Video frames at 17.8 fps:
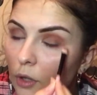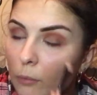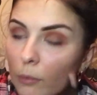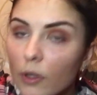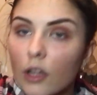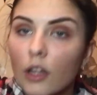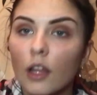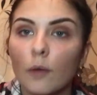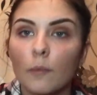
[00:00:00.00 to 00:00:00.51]

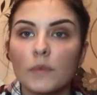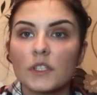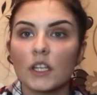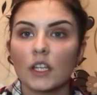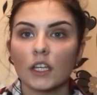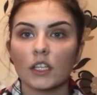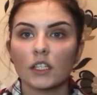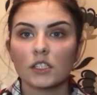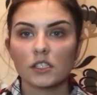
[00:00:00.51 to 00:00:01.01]
My lips
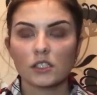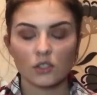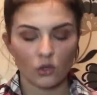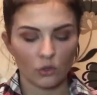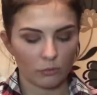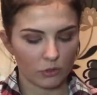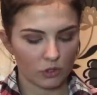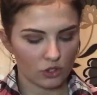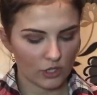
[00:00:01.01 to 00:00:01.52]
like
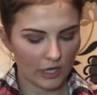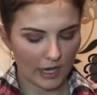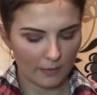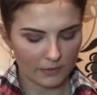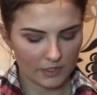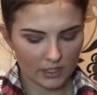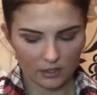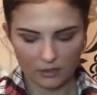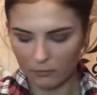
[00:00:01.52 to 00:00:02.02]
super
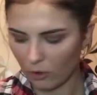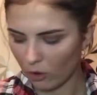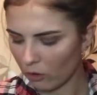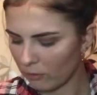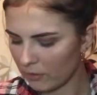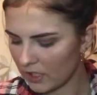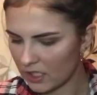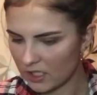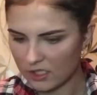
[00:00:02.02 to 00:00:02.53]
chapped at the
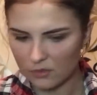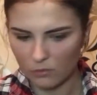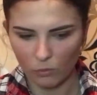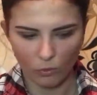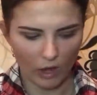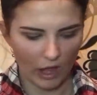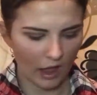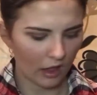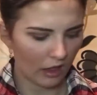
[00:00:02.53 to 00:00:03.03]
moment as
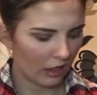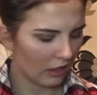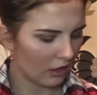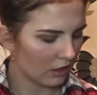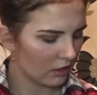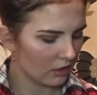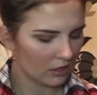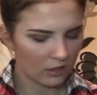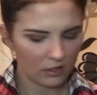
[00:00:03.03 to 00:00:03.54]

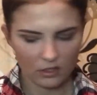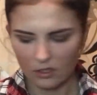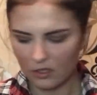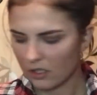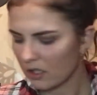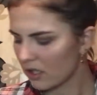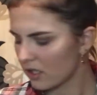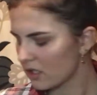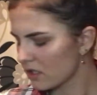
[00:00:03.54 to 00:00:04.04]
well.
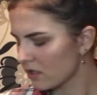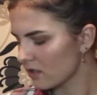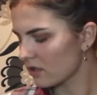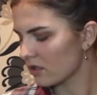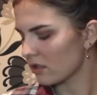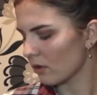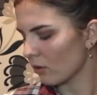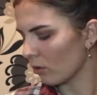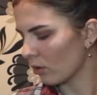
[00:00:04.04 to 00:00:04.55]

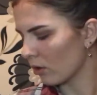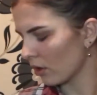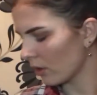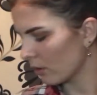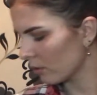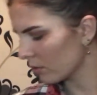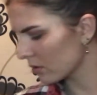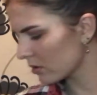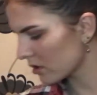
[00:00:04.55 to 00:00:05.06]
So
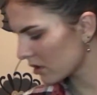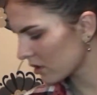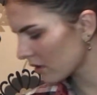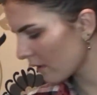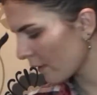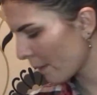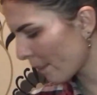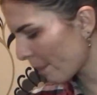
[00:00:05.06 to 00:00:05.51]
gross.